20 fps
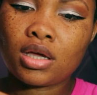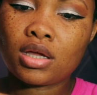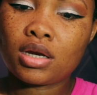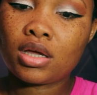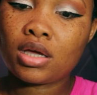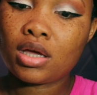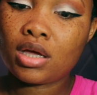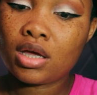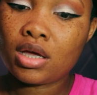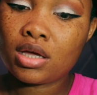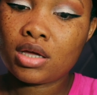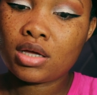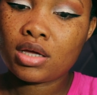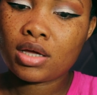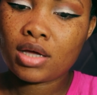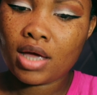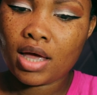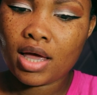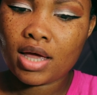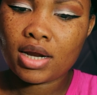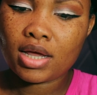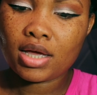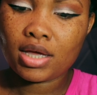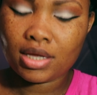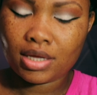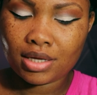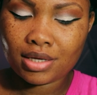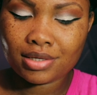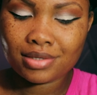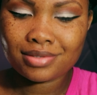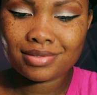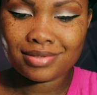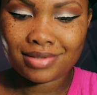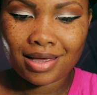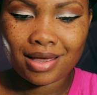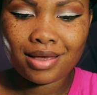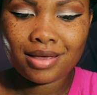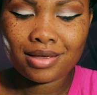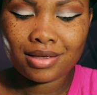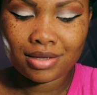So let's take a look at
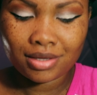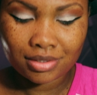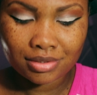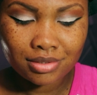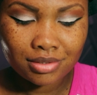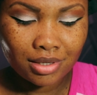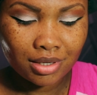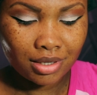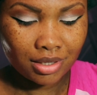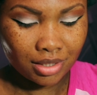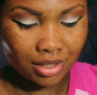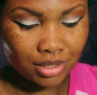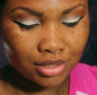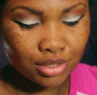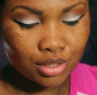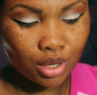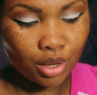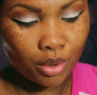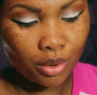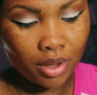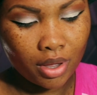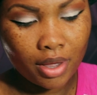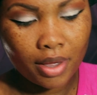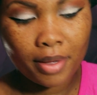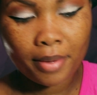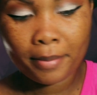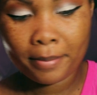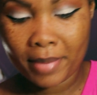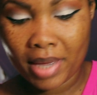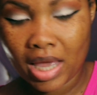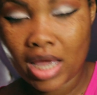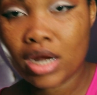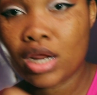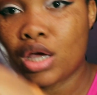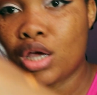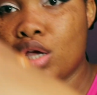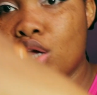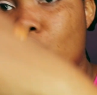how this formula is looking real